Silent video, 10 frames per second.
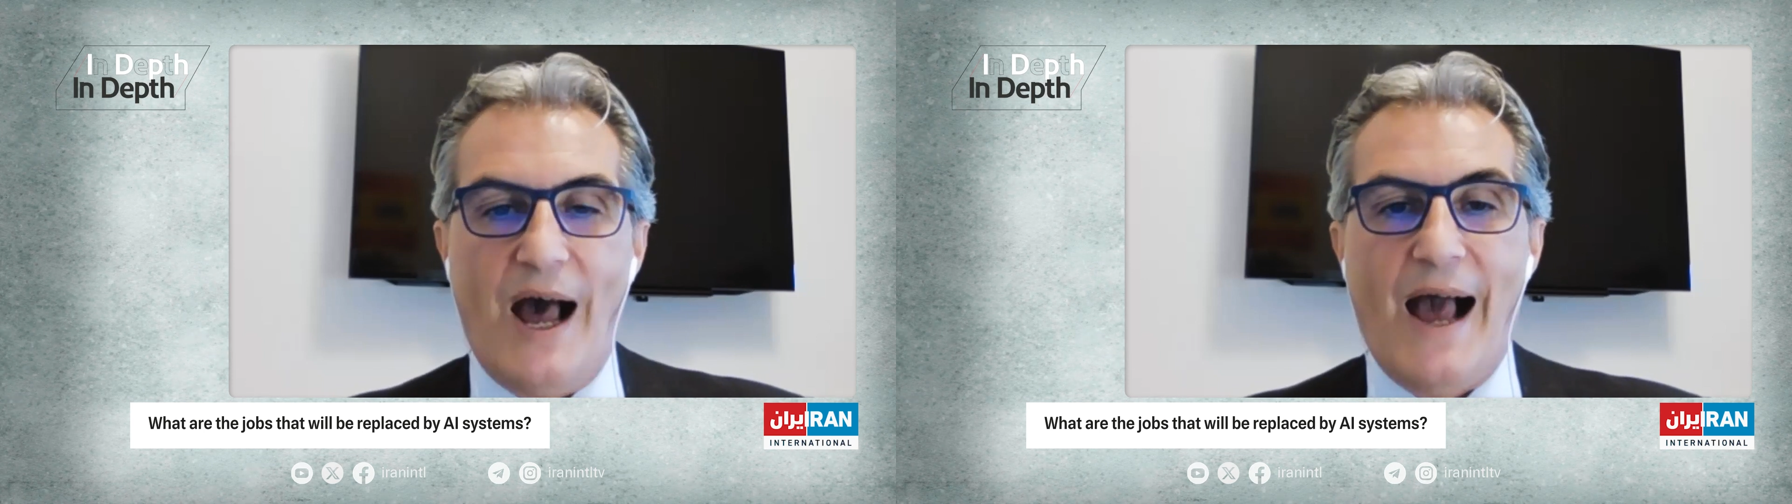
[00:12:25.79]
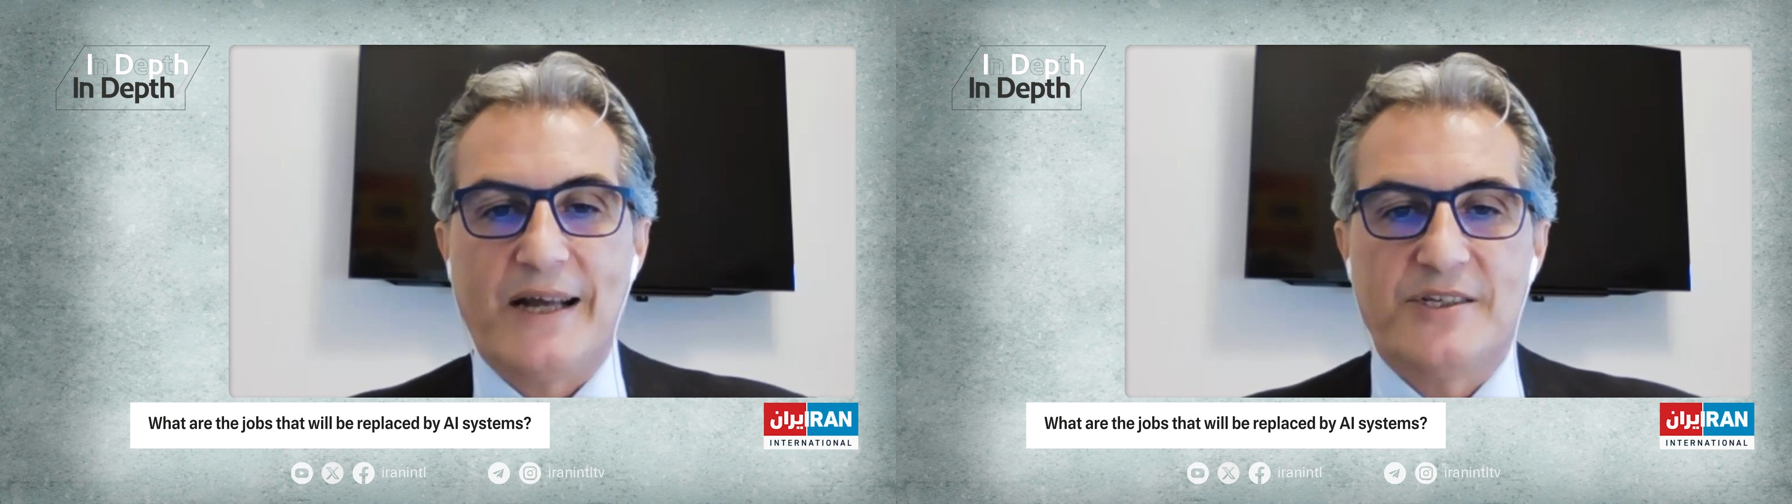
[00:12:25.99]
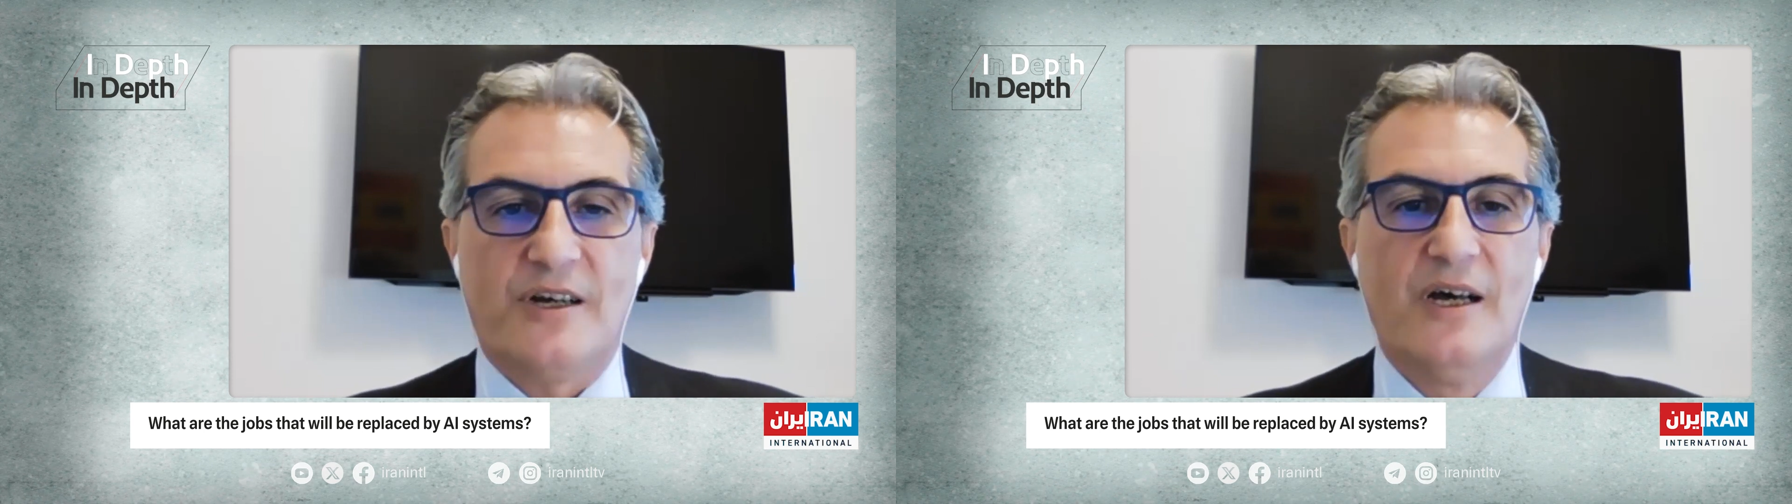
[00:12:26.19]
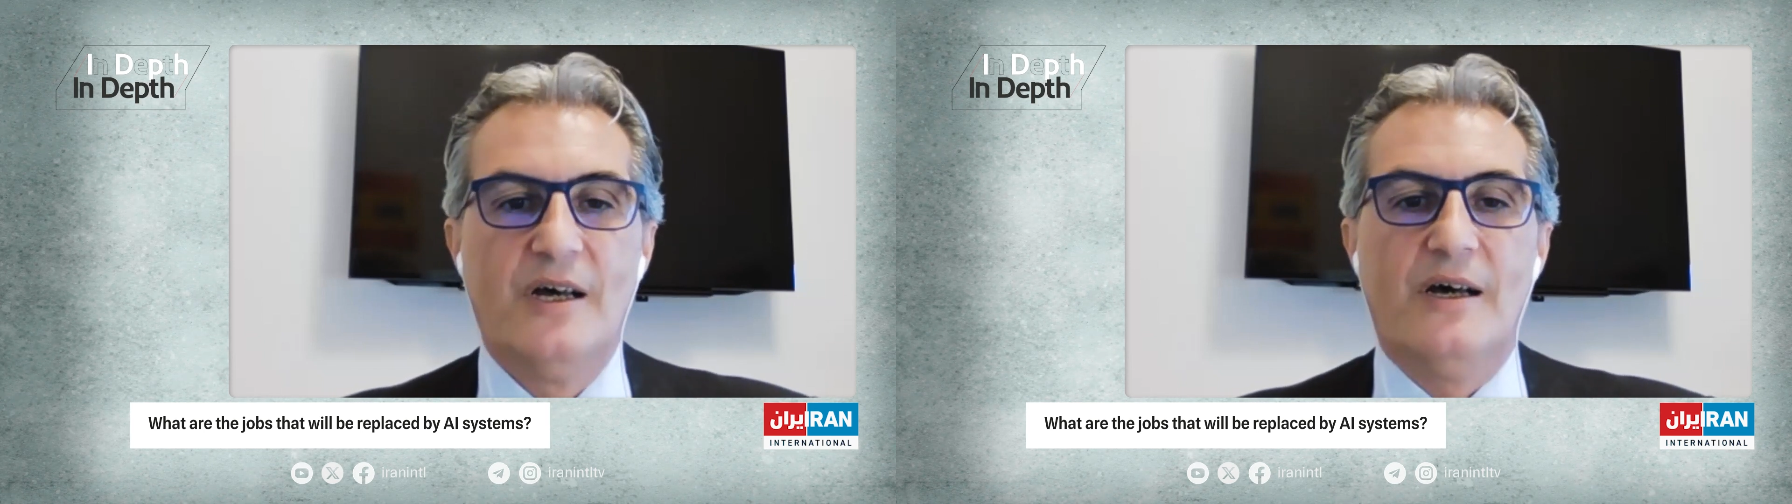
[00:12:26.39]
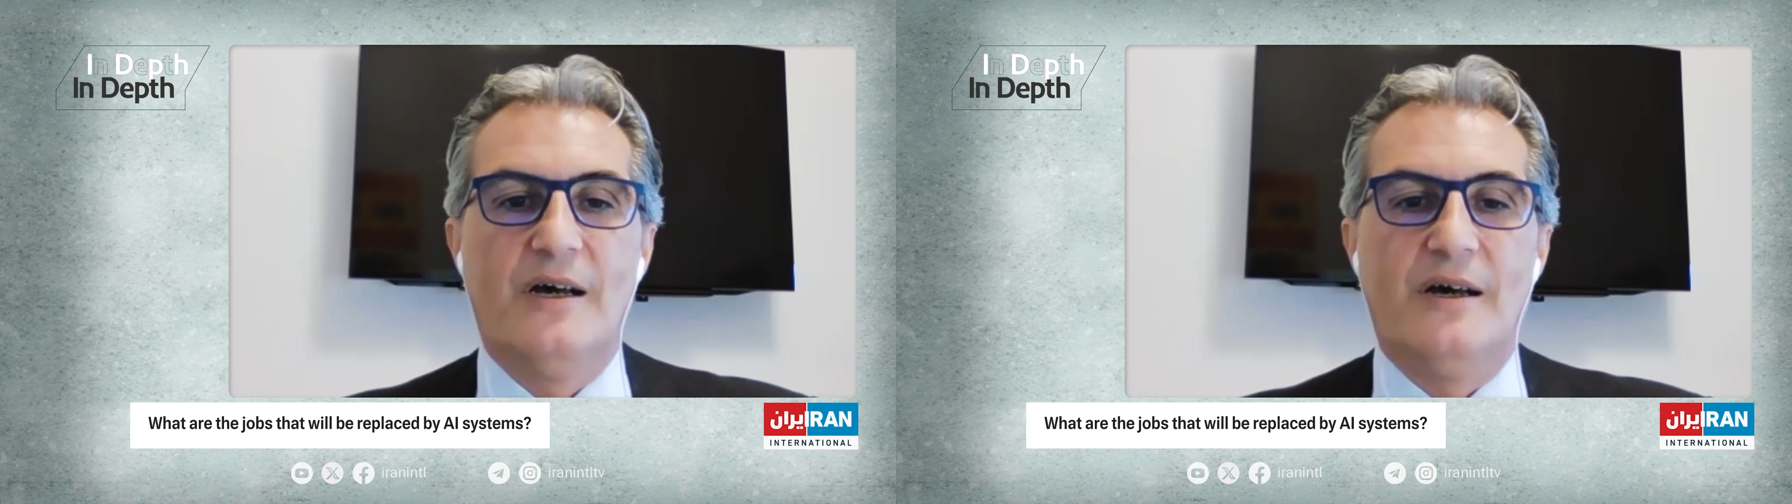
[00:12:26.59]
act
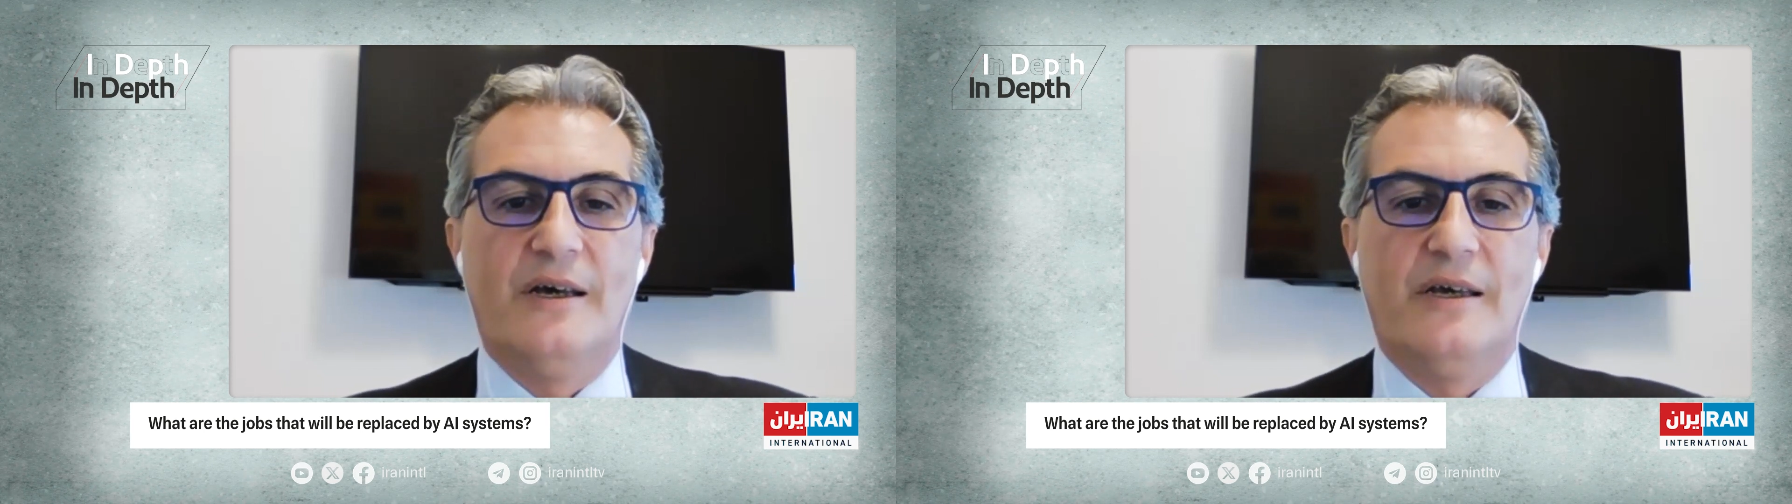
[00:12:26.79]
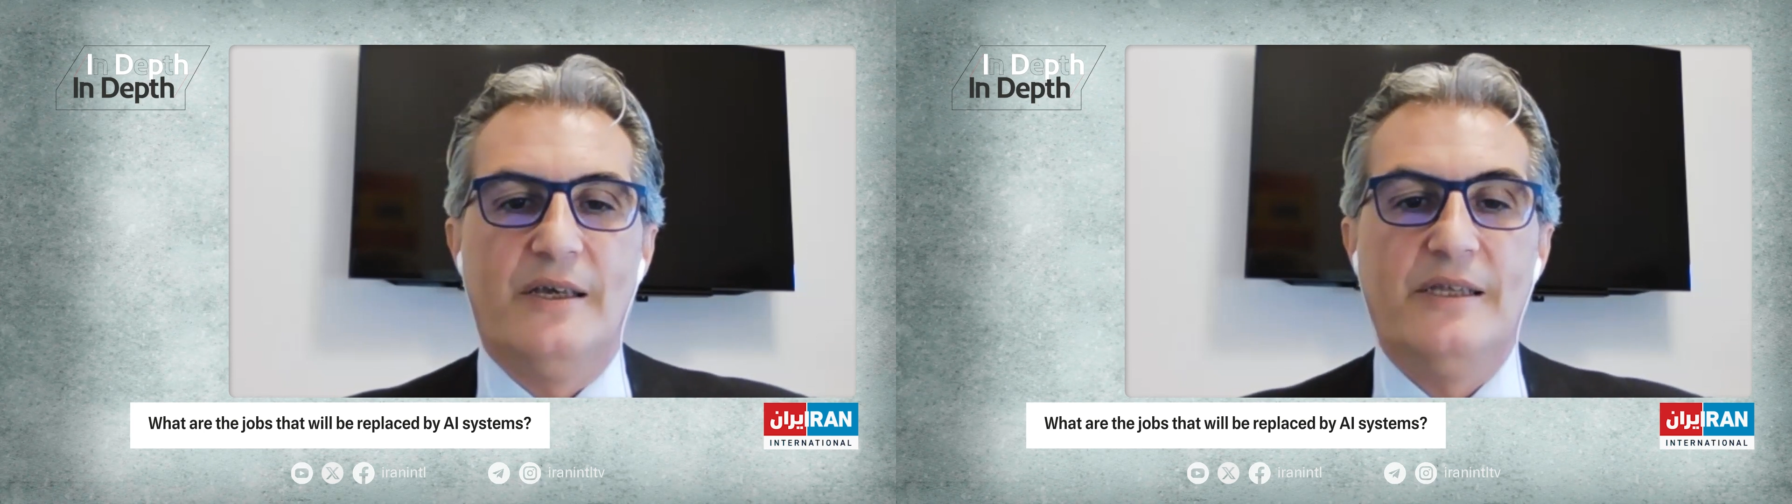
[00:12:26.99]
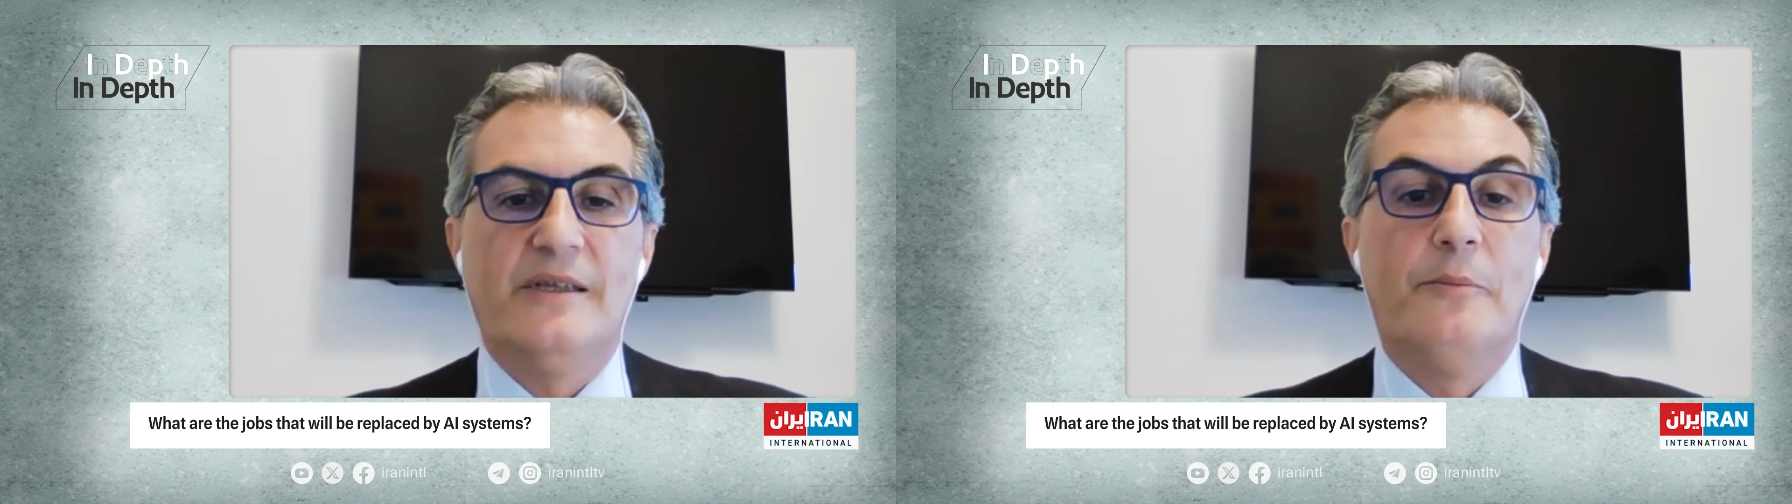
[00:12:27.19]
in a